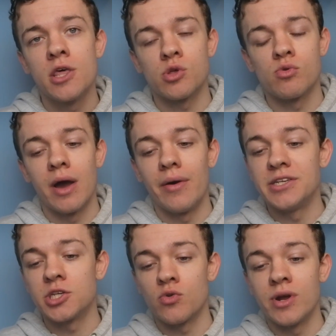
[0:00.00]
throughout
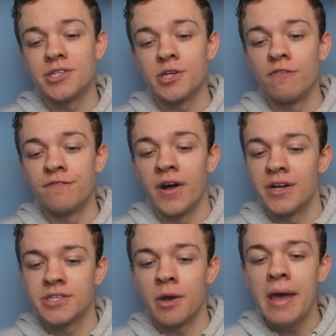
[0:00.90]
his career so
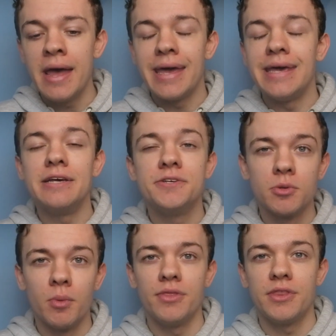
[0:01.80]
far, so he is
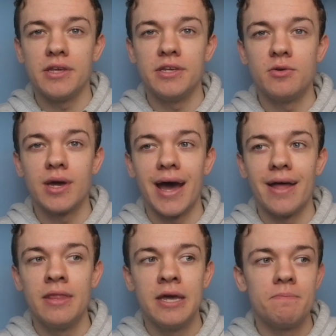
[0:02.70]
someone that you
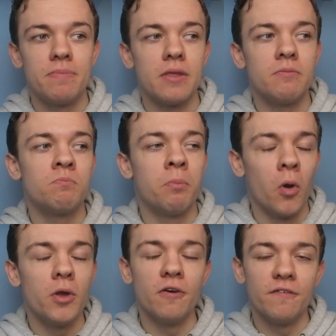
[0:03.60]
can
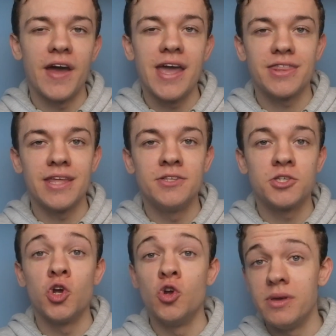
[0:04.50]
put your faith in
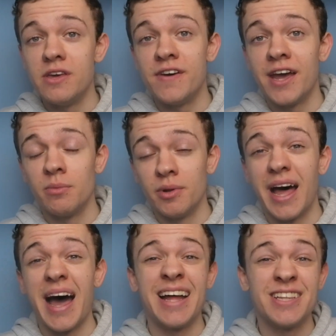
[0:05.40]
to be
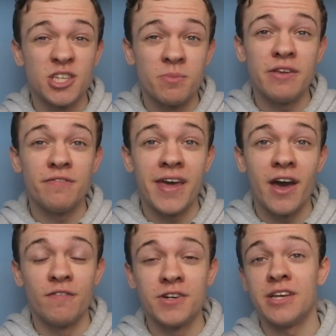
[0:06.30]
available and to be
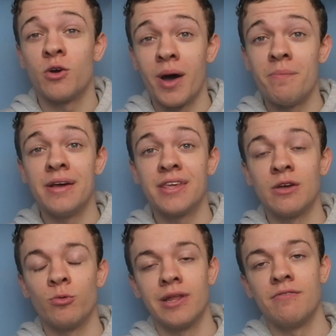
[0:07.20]
fit. Obviously quite a big
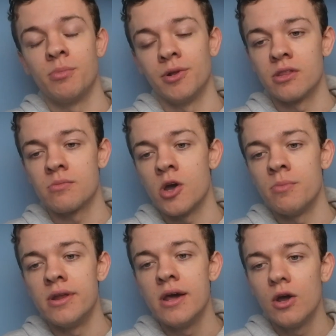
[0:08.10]
thing with Liverpool at the
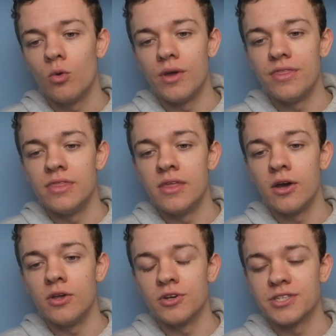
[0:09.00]
moment with
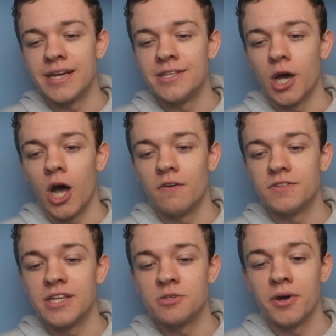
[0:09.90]
your centre
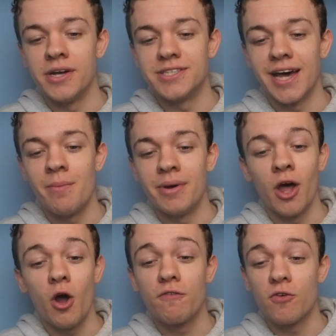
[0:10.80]
halves at this point in time.
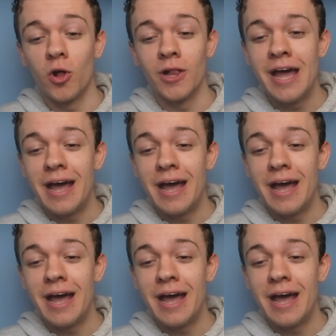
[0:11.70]
And overall,